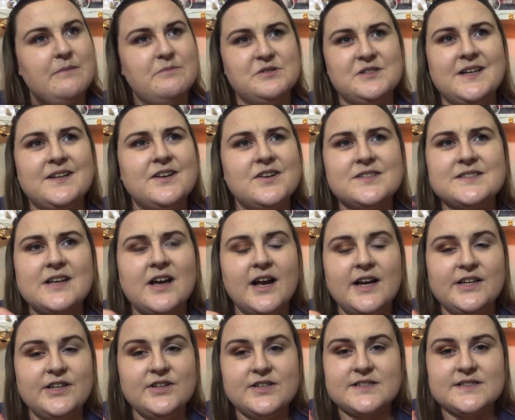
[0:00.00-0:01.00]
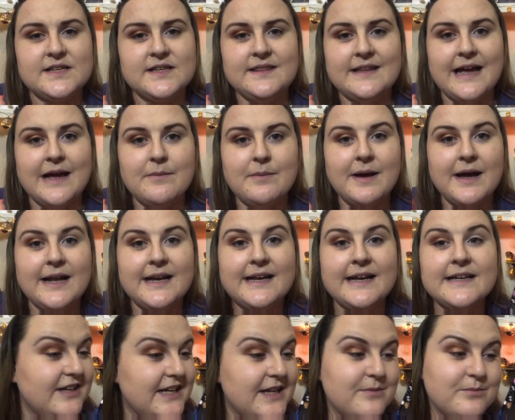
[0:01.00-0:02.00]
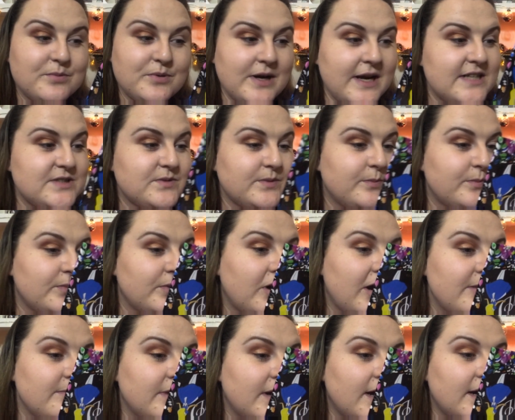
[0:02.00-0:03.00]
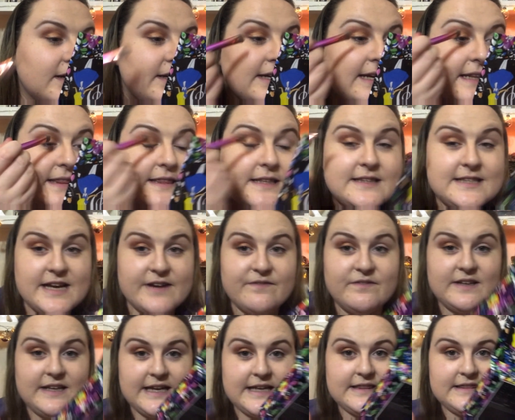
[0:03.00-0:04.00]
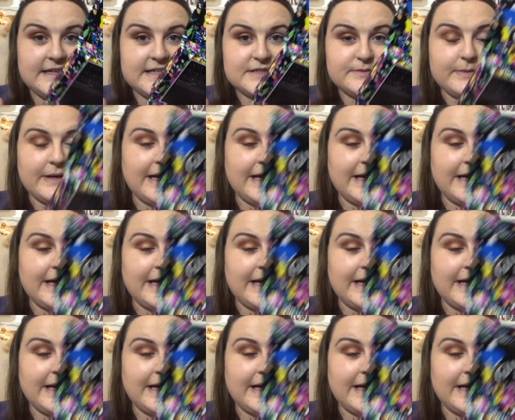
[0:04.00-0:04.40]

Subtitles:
shadows that I used in that palette. Really impressed with Primark, definitely in this